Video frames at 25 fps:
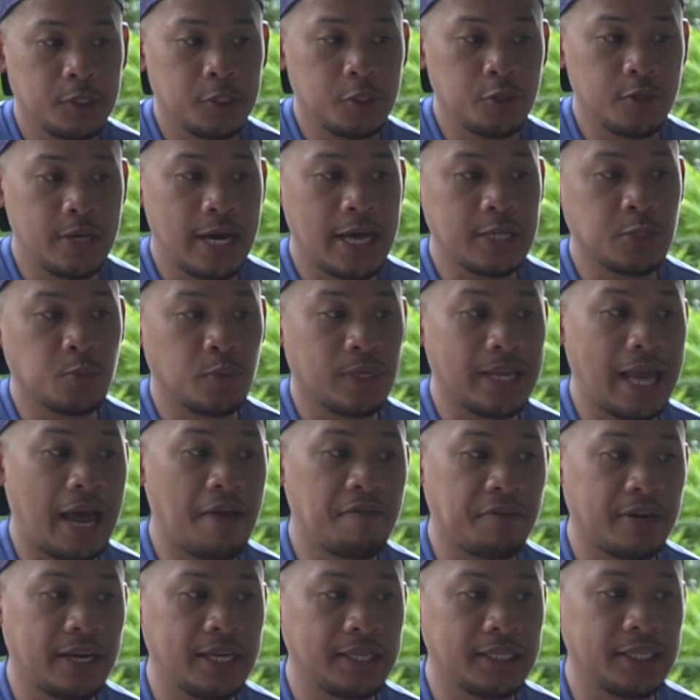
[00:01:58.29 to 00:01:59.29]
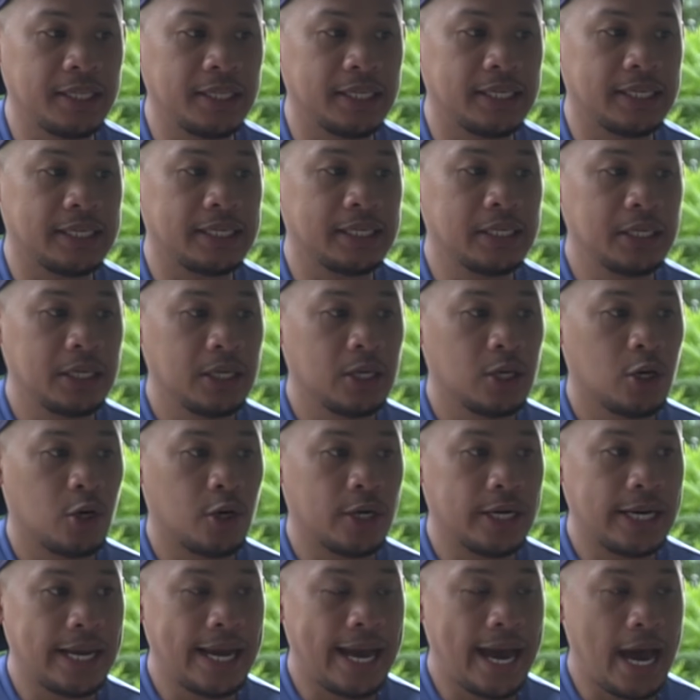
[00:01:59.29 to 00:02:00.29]
you guys will have an idea
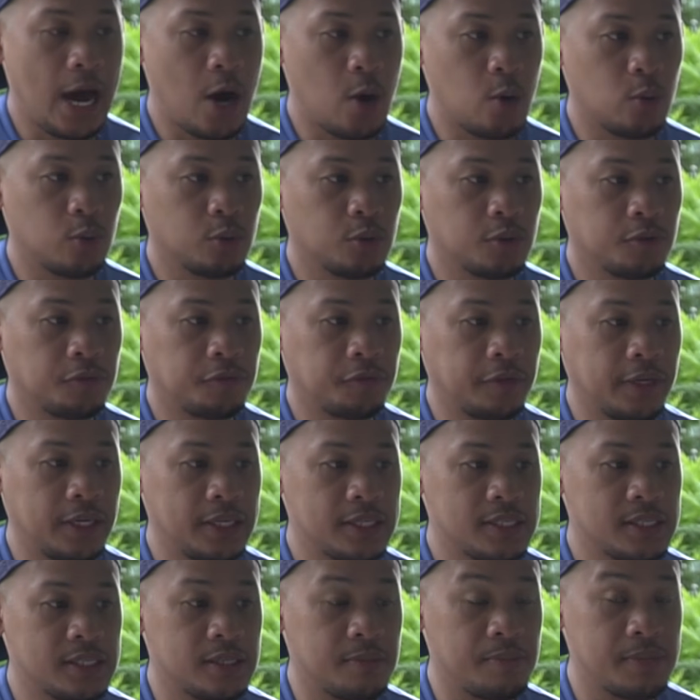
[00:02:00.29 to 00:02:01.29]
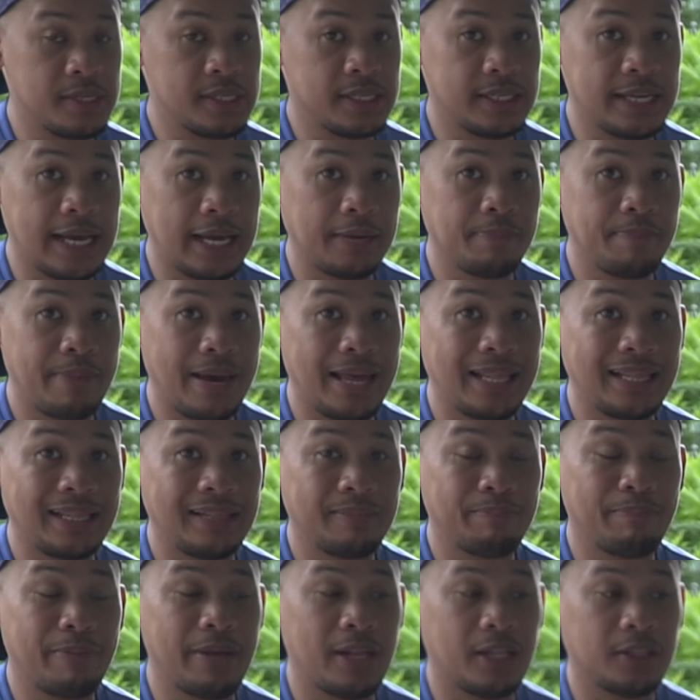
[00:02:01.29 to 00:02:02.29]
on how to fix the misaligned
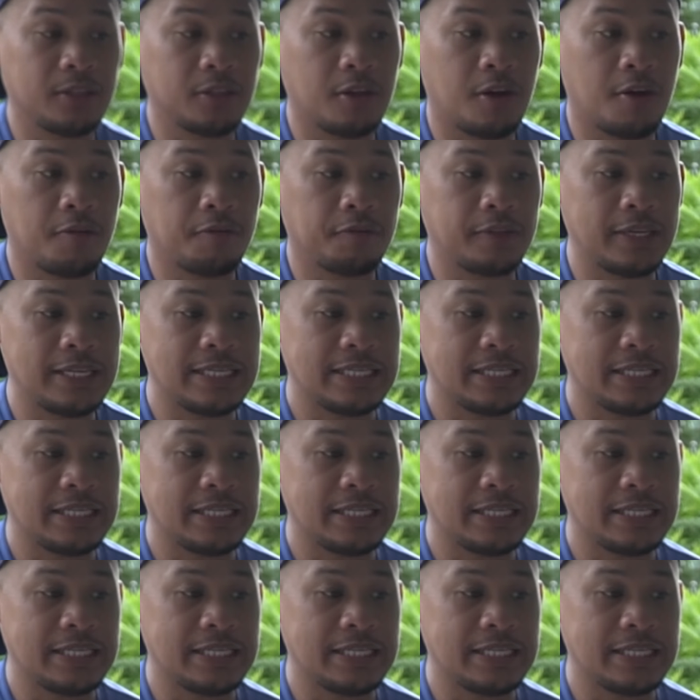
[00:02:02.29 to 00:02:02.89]
belt of this